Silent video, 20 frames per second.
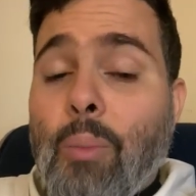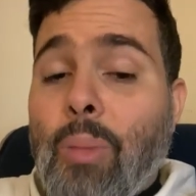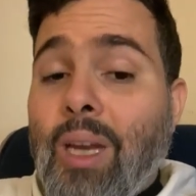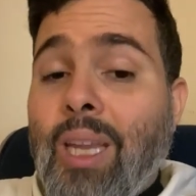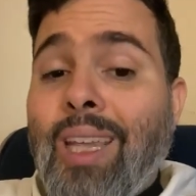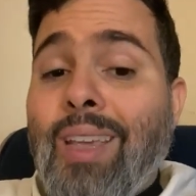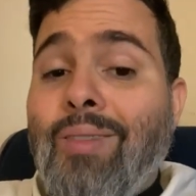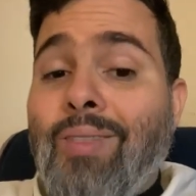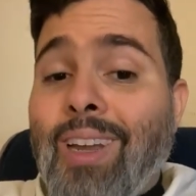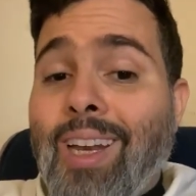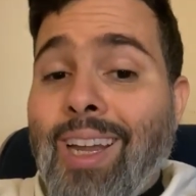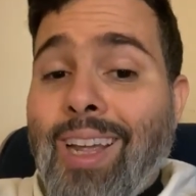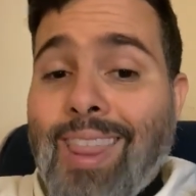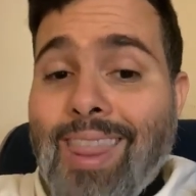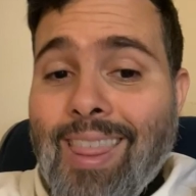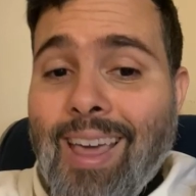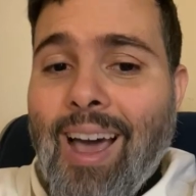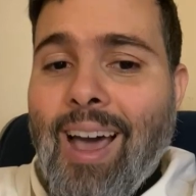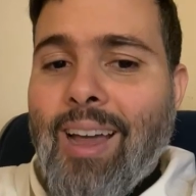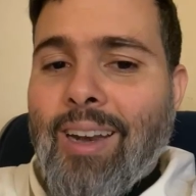But even in
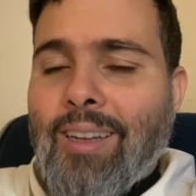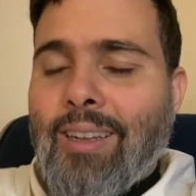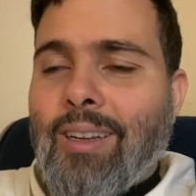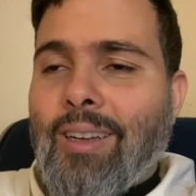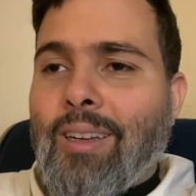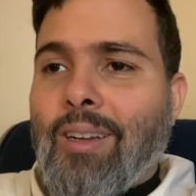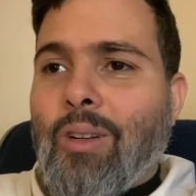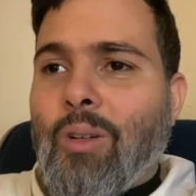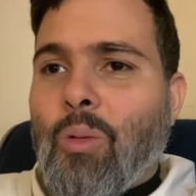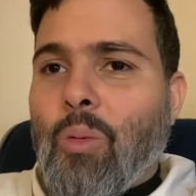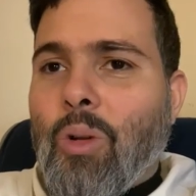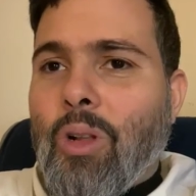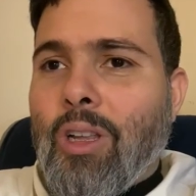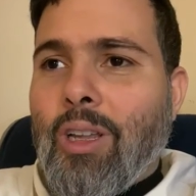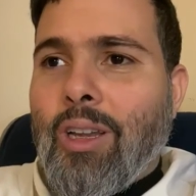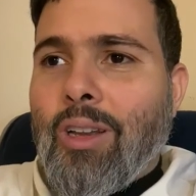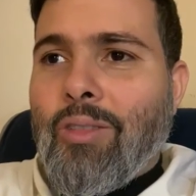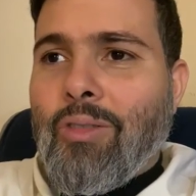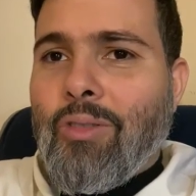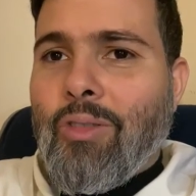that will
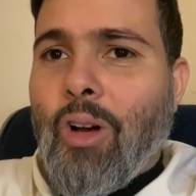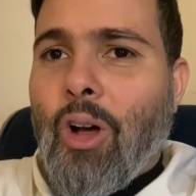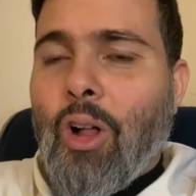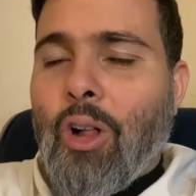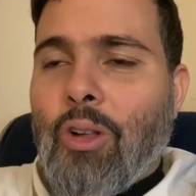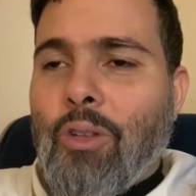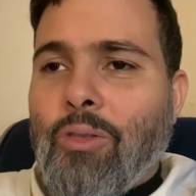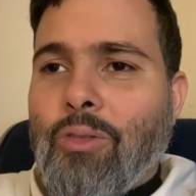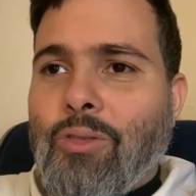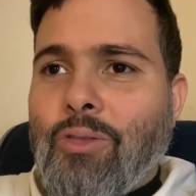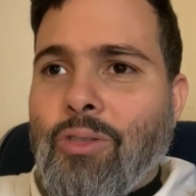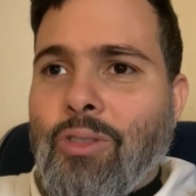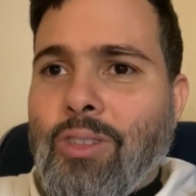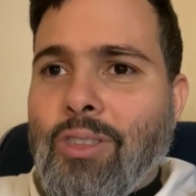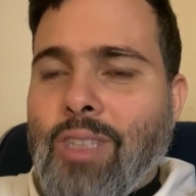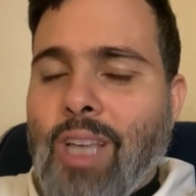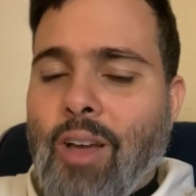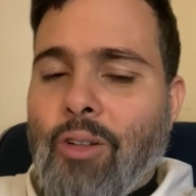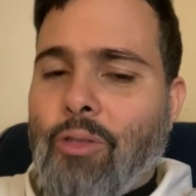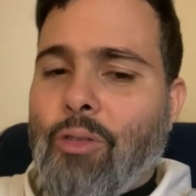involve
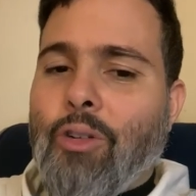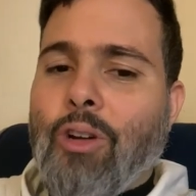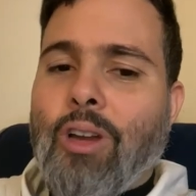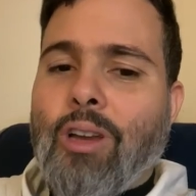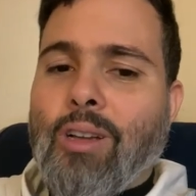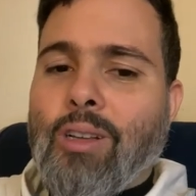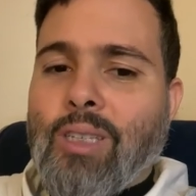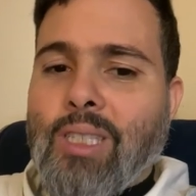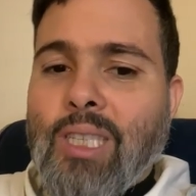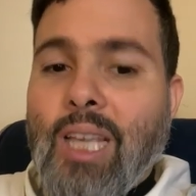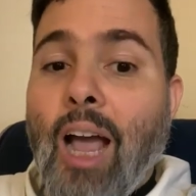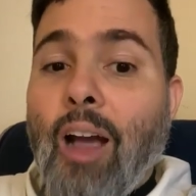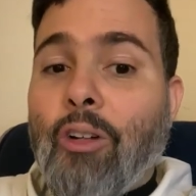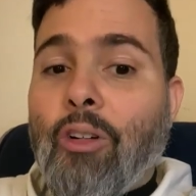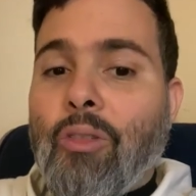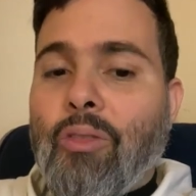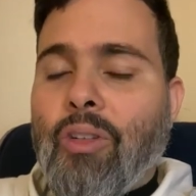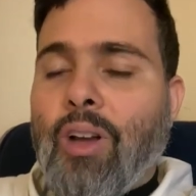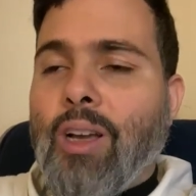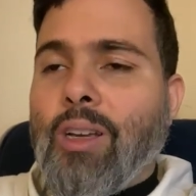suffering and
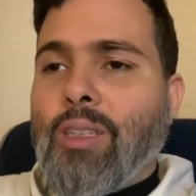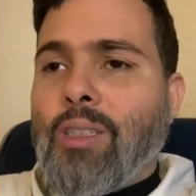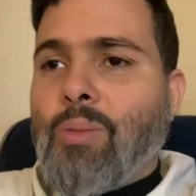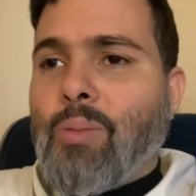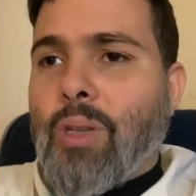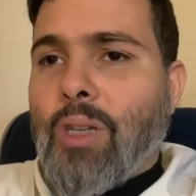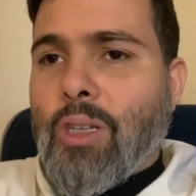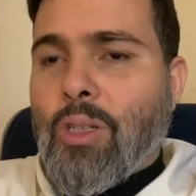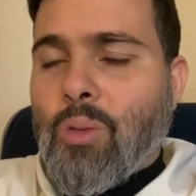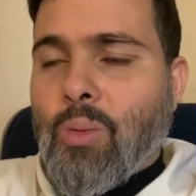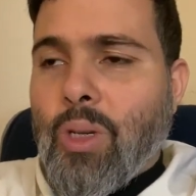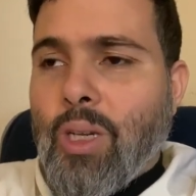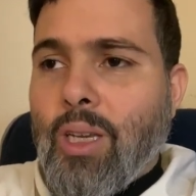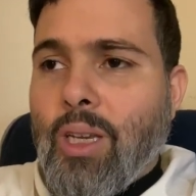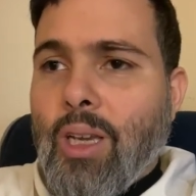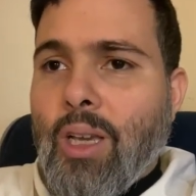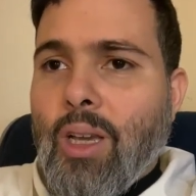sacrifice, because to